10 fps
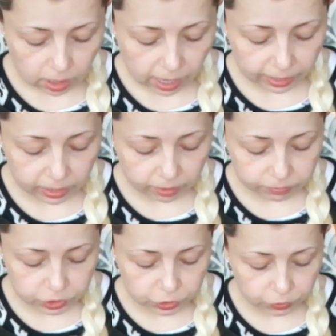I
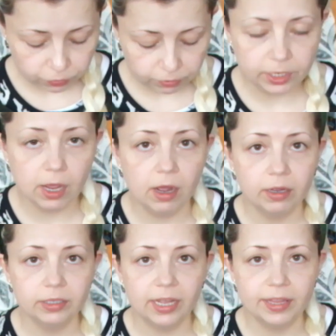give to the
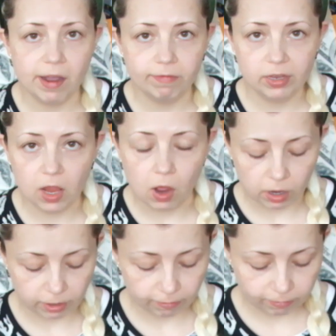yarn another
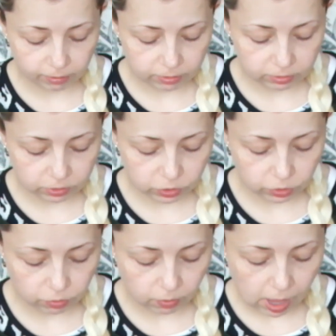life,
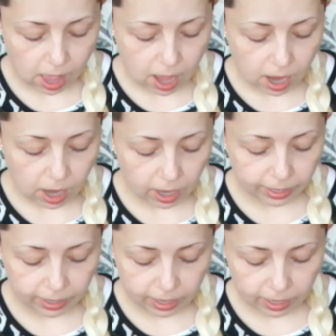so
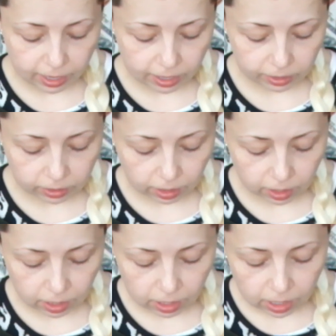I add
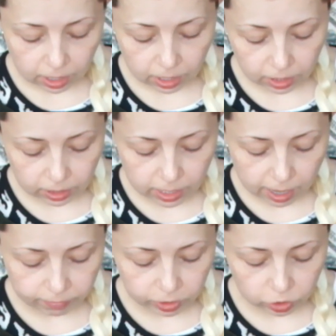
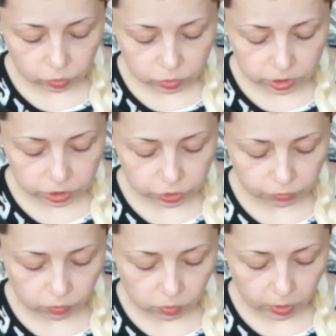another usage
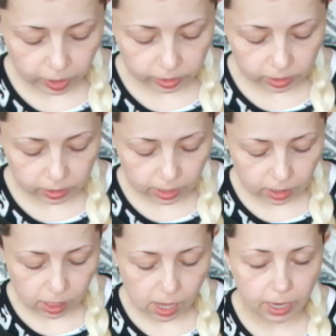for it, and I
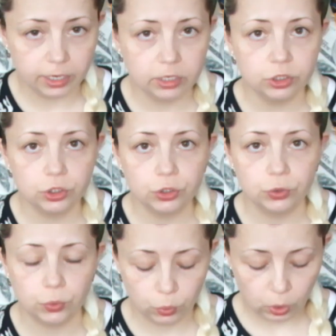like
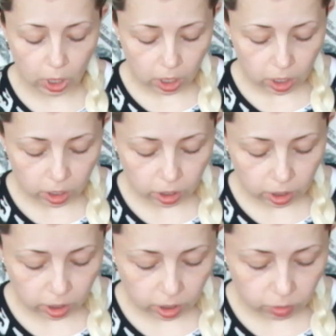to
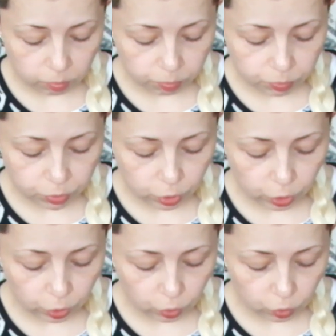
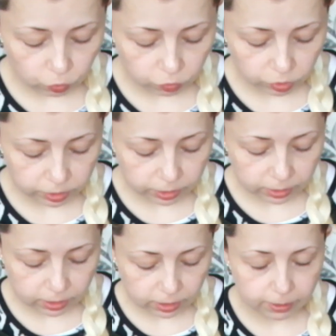improve and